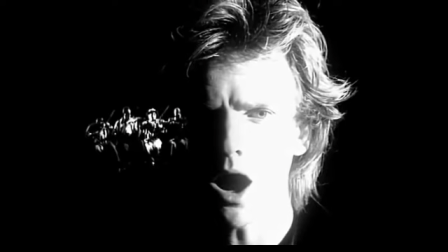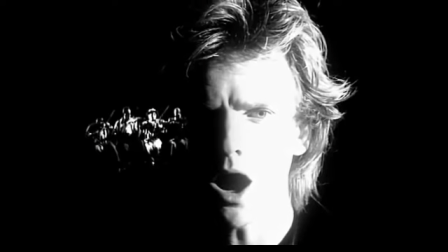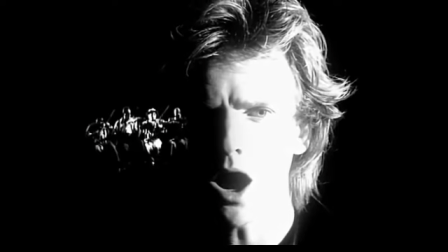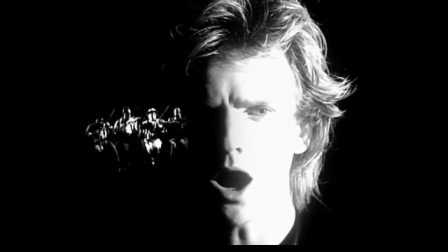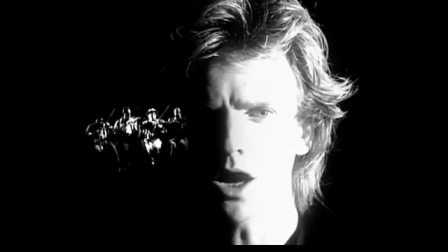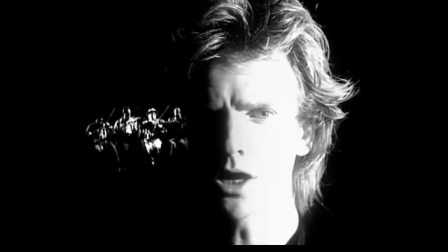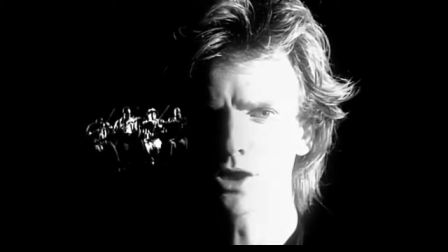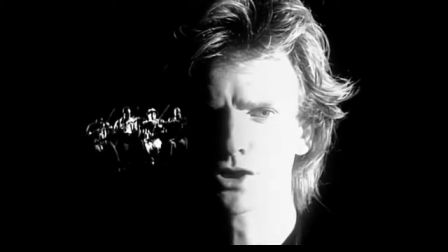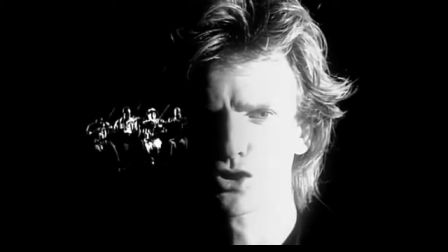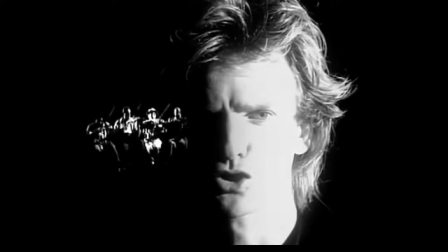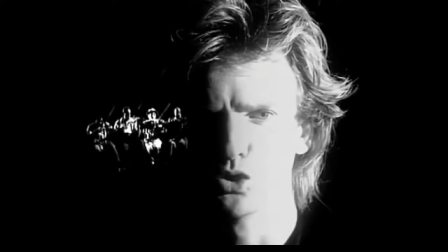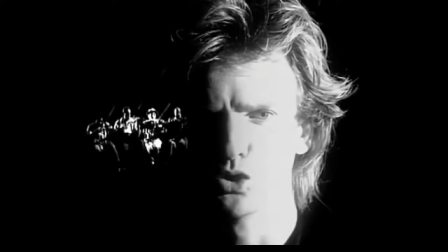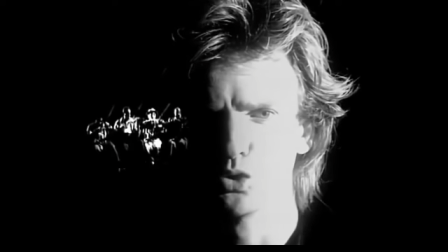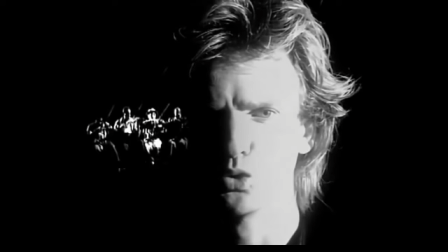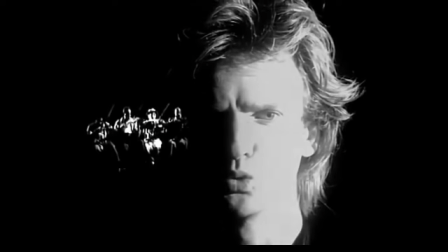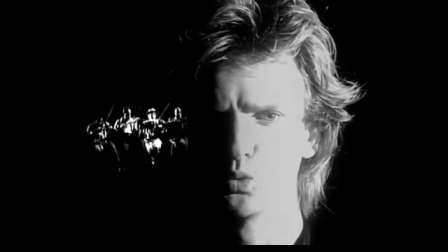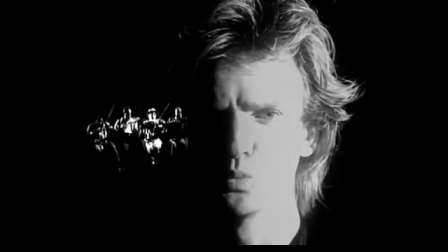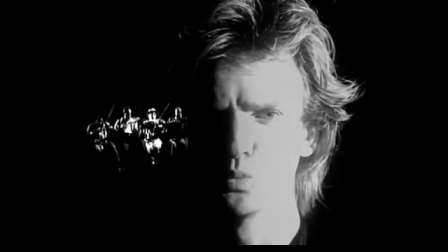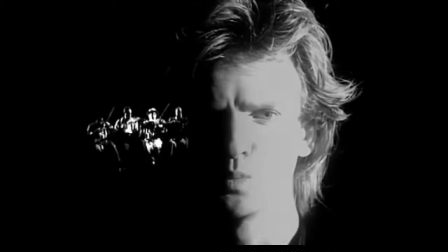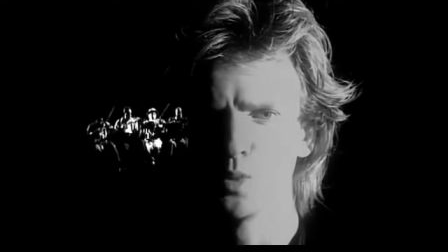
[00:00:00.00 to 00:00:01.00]
Sting with
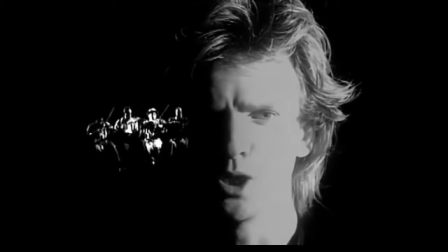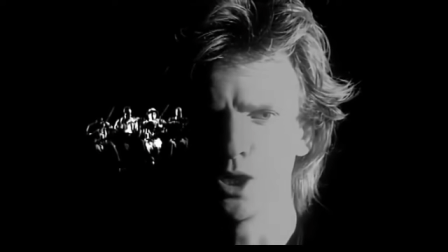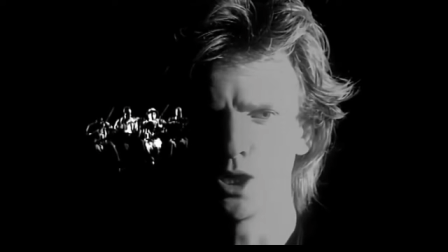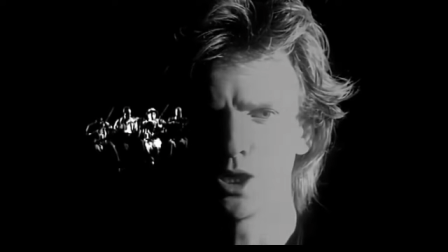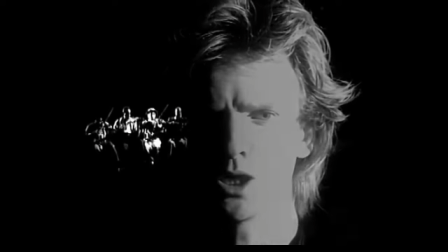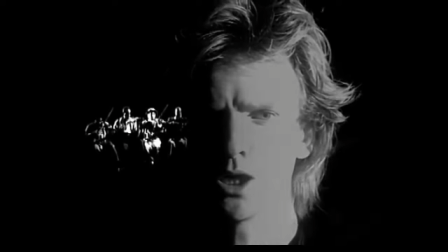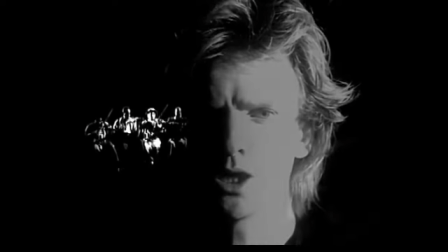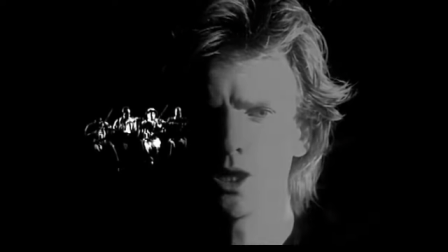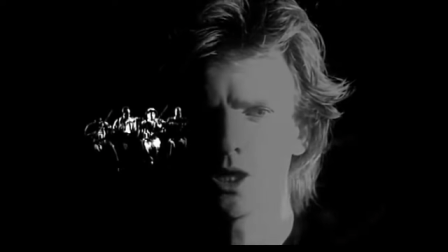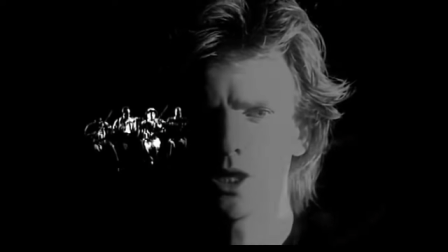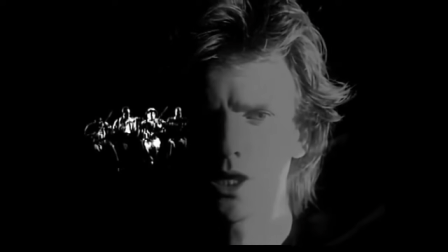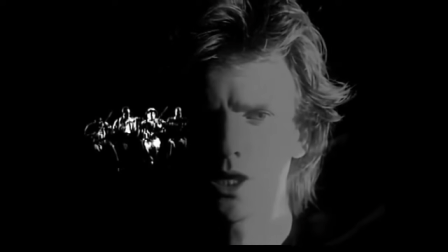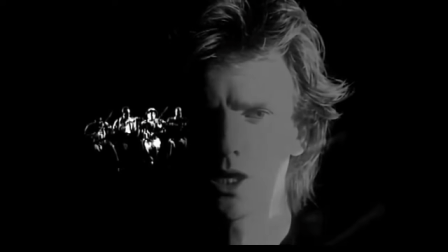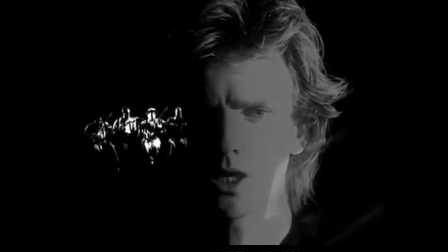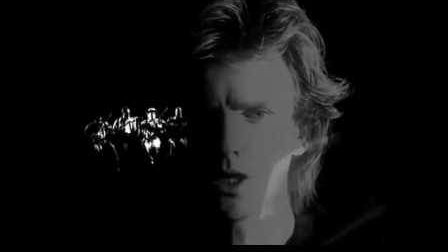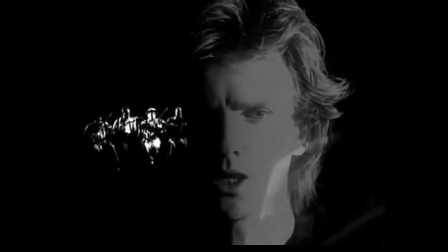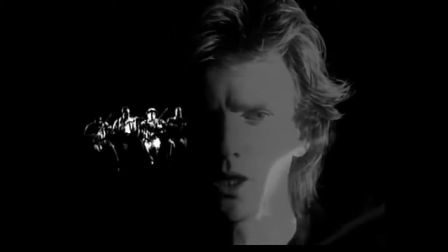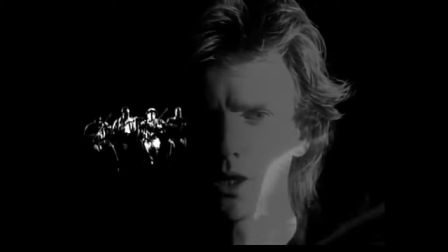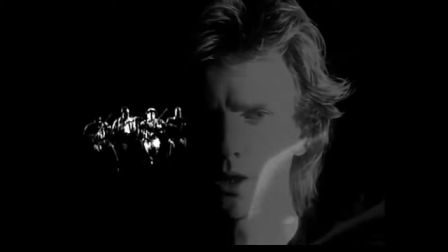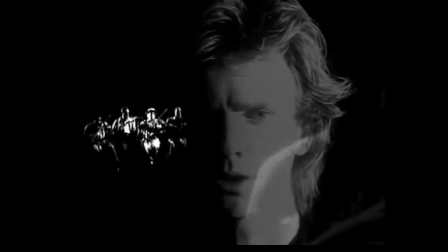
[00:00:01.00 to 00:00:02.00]
his whispery vocal
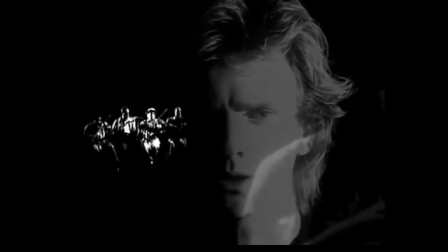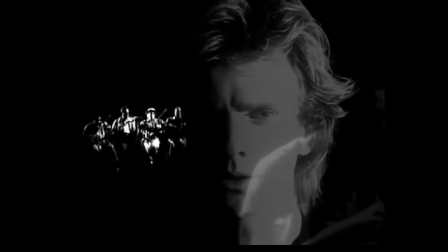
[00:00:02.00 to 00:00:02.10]
and Andy